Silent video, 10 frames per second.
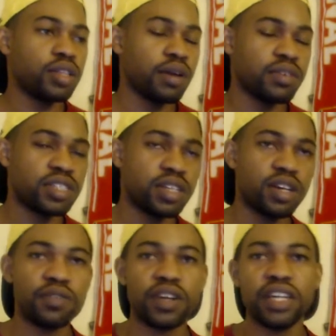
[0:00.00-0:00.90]
David
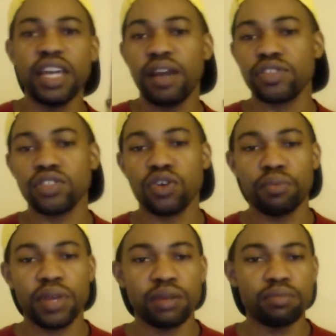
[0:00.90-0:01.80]
Silva. They have so
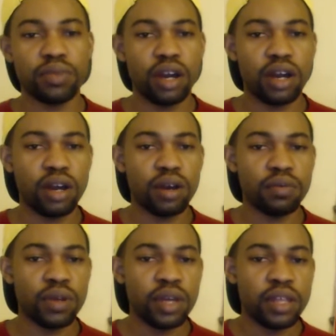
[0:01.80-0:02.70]
many
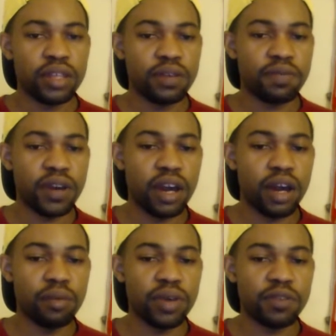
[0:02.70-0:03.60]

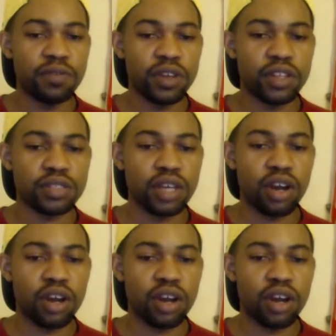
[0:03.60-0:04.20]
midfielders.